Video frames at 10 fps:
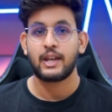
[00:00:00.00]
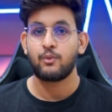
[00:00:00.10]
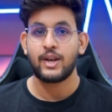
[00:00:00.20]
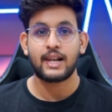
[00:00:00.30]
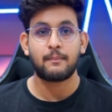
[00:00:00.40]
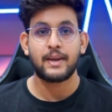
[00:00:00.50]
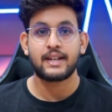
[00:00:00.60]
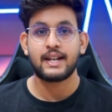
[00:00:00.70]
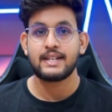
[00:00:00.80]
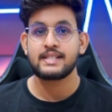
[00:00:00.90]
Hey welcome
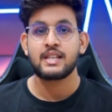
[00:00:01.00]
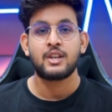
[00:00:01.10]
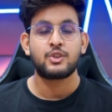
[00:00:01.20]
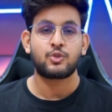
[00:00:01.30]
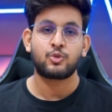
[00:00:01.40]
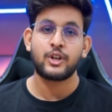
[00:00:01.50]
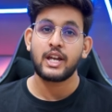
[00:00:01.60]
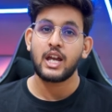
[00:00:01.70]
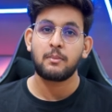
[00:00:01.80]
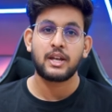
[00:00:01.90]
back guys. So
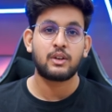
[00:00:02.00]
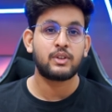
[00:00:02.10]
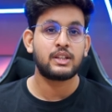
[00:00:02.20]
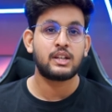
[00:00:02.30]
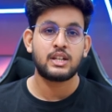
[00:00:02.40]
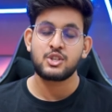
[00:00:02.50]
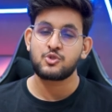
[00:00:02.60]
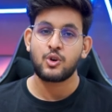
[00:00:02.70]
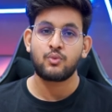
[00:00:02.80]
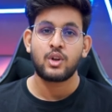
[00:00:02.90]
today I am here with the
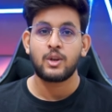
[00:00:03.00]
list of